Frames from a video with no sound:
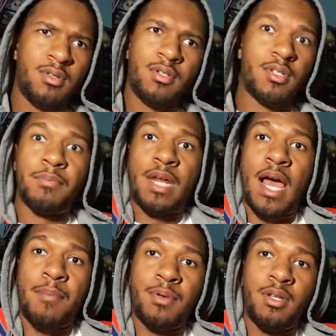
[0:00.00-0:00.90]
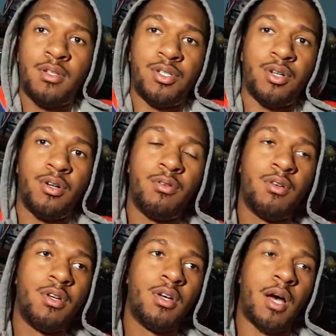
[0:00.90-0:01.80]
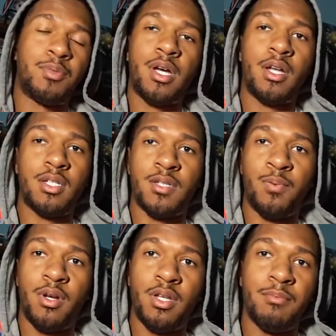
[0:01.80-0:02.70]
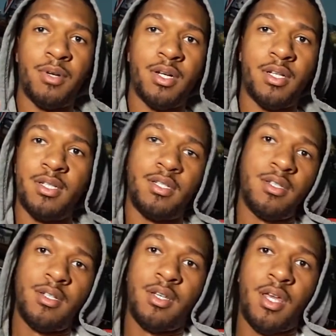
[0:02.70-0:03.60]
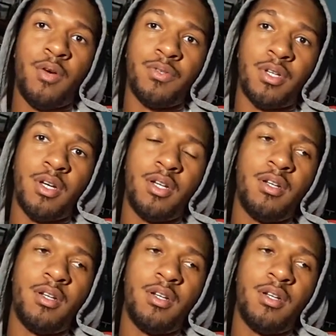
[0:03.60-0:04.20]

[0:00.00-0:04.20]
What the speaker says: something happened in the show. I'm trying not to spoil it because it was good.